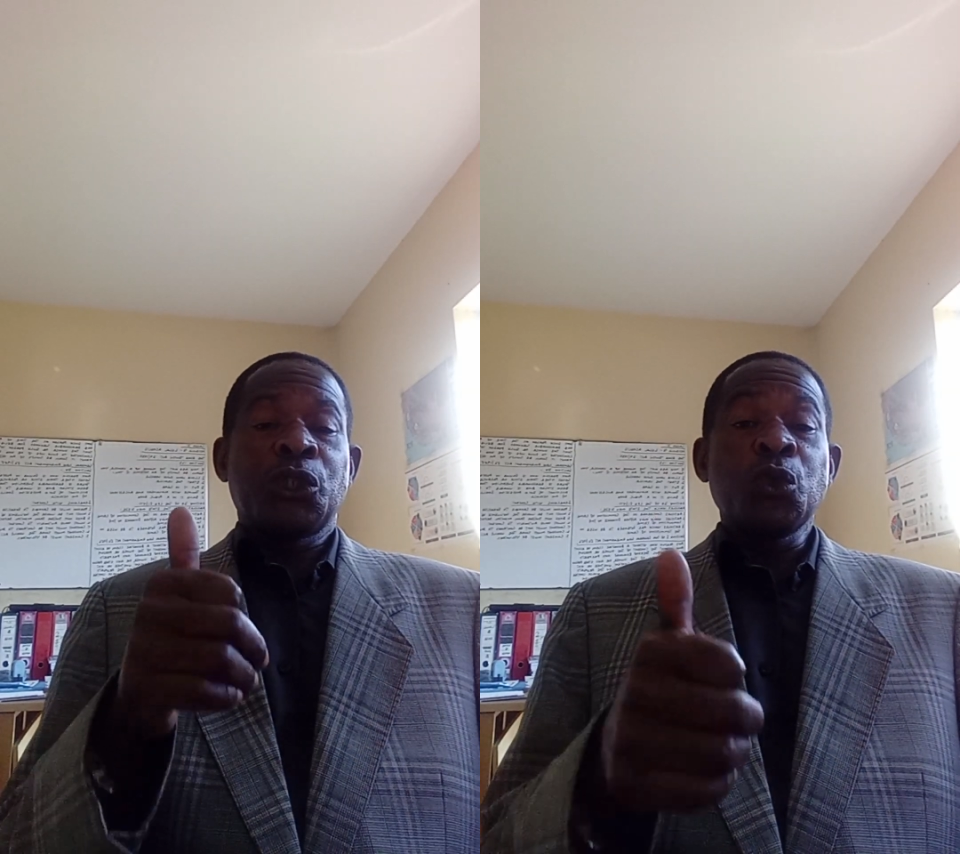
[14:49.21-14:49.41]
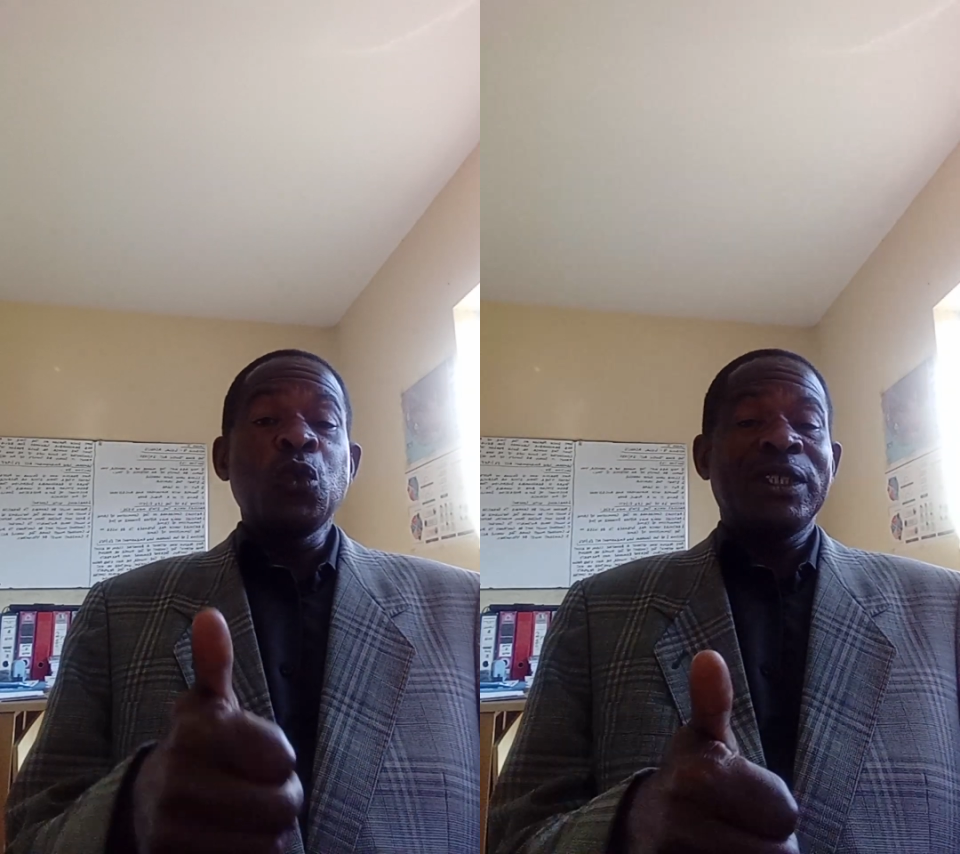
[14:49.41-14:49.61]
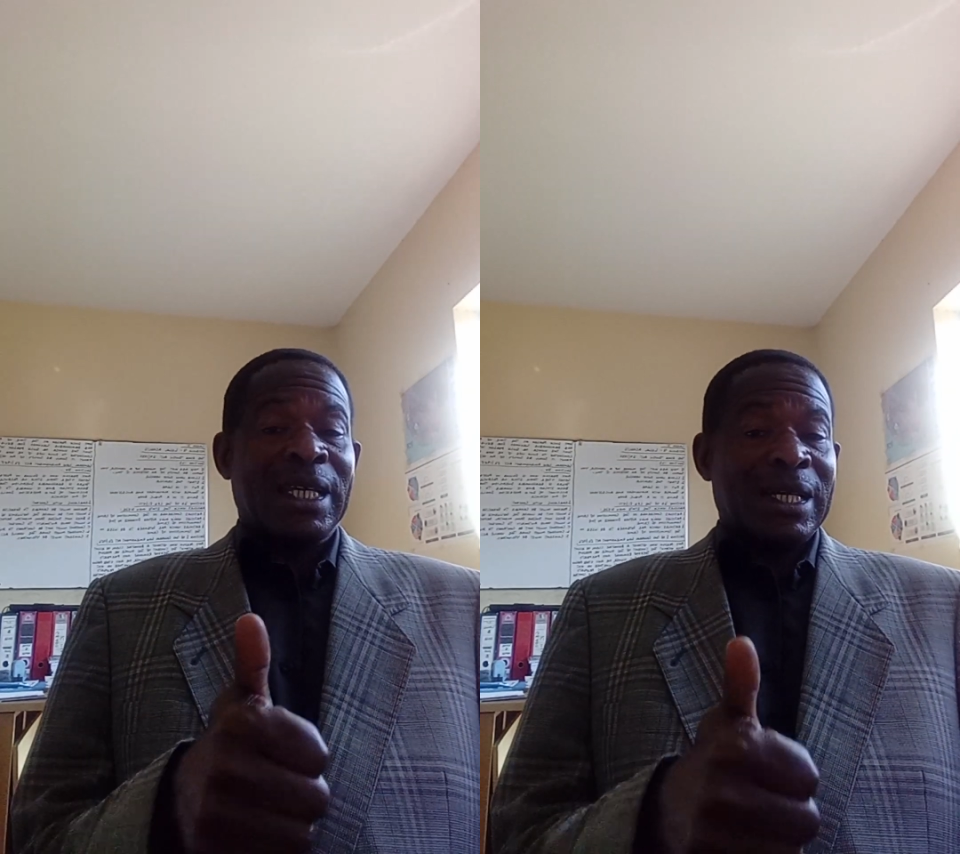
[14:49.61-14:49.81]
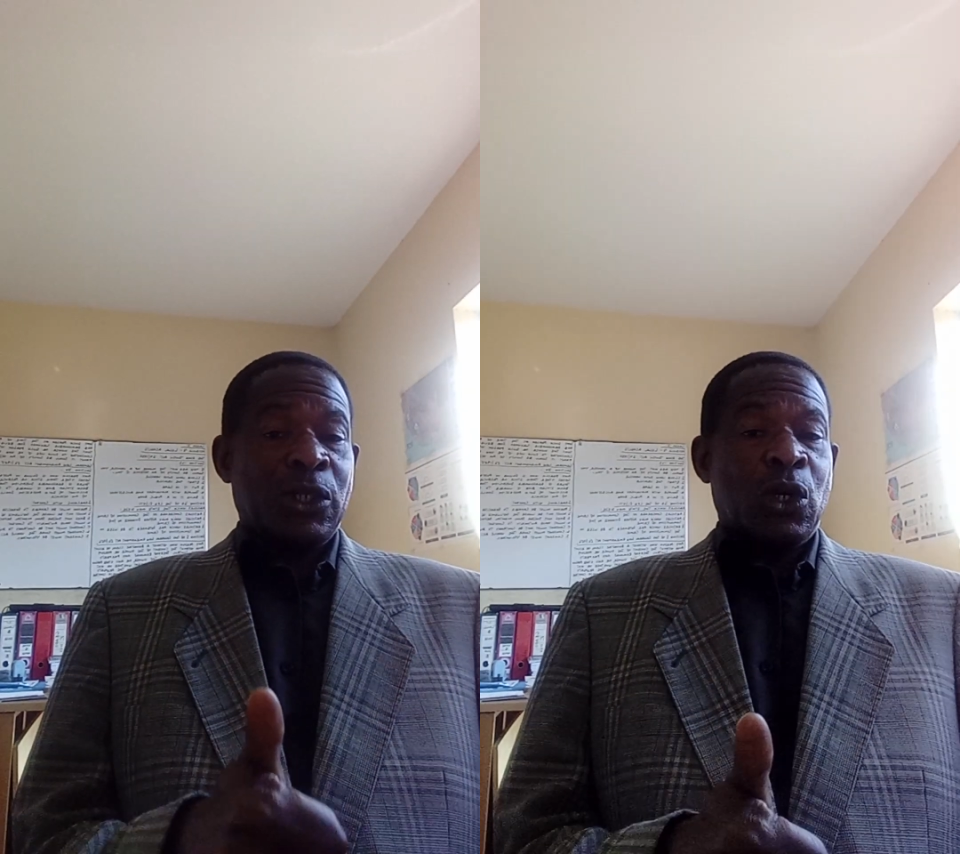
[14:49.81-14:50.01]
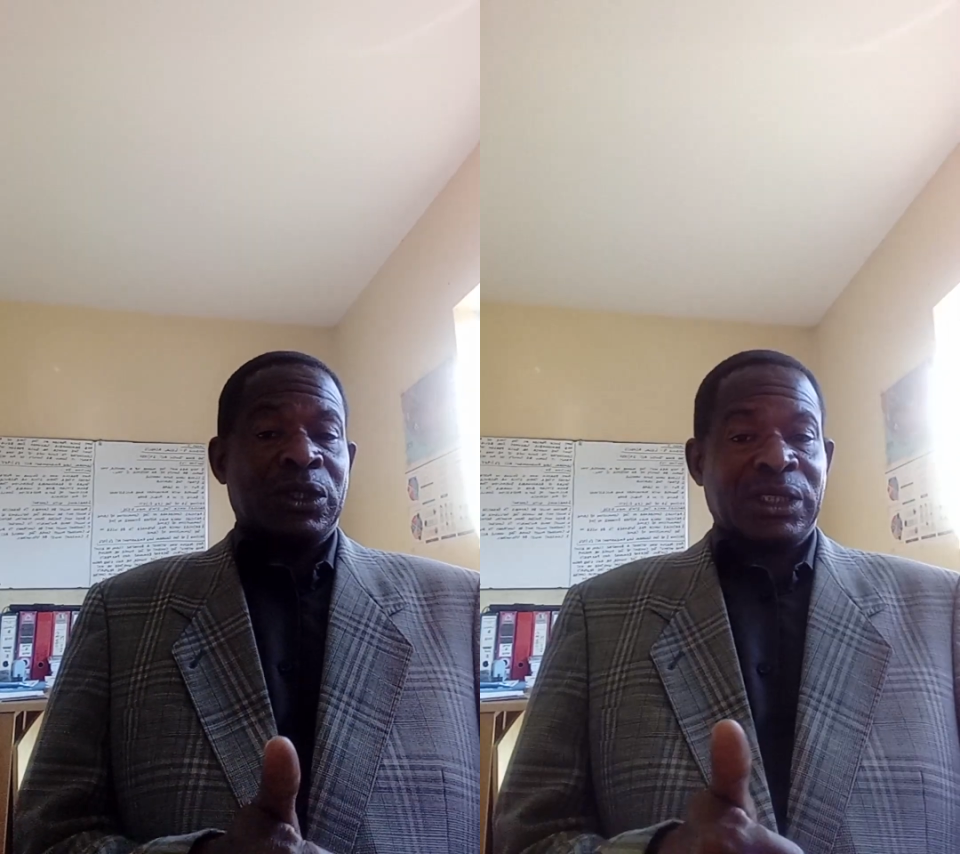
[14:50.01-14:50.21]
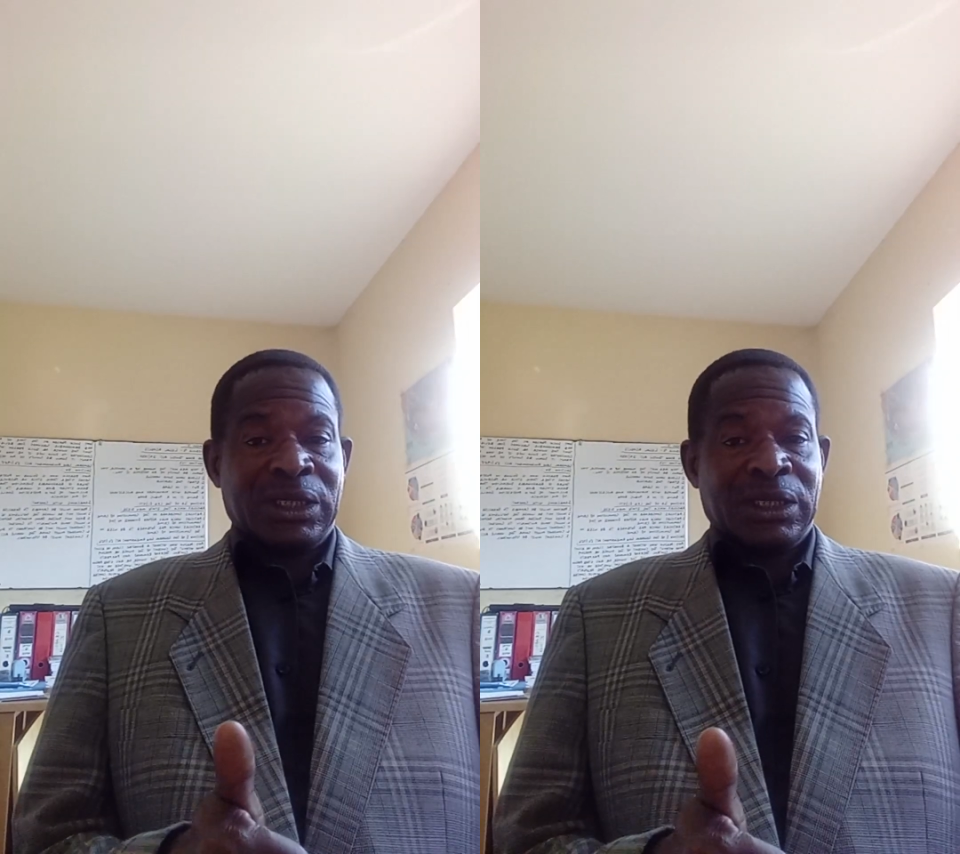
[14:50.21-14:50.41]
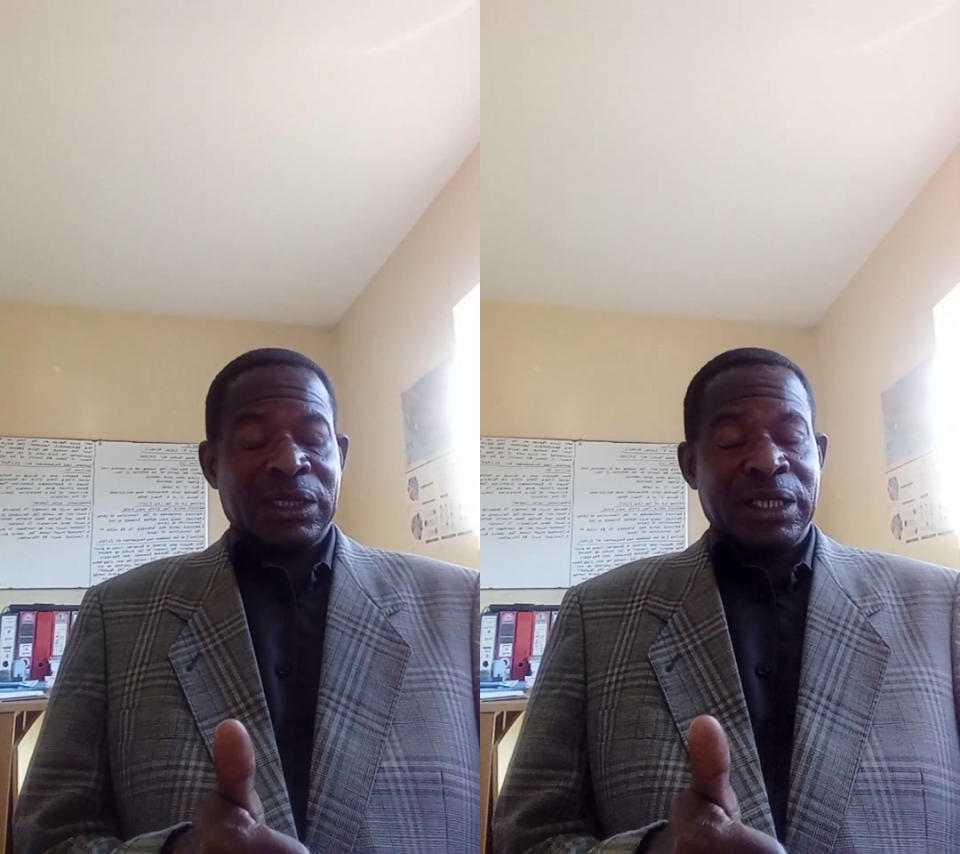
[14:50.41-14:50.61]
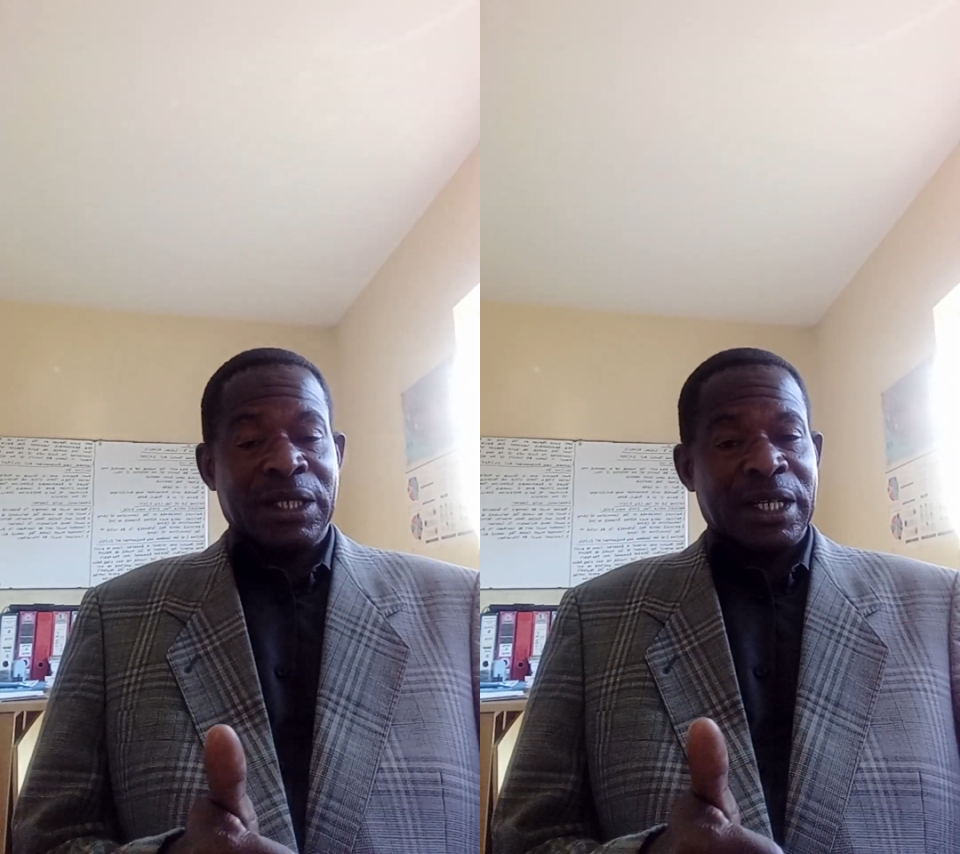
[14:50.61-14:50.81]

do's and don'ts in